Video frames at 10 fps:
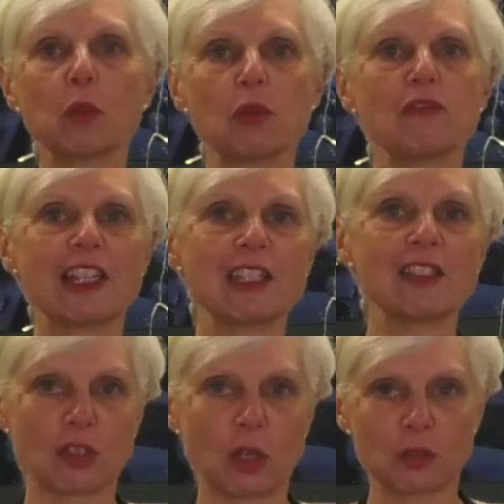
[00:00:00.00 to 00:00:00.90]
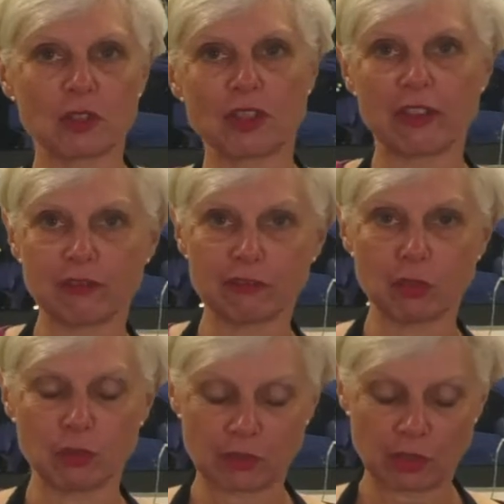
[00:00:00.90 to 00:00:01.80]
already soaked their
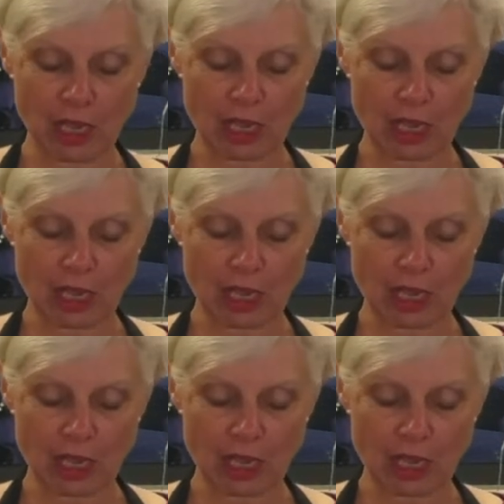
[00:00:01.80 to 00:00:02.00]
fruit.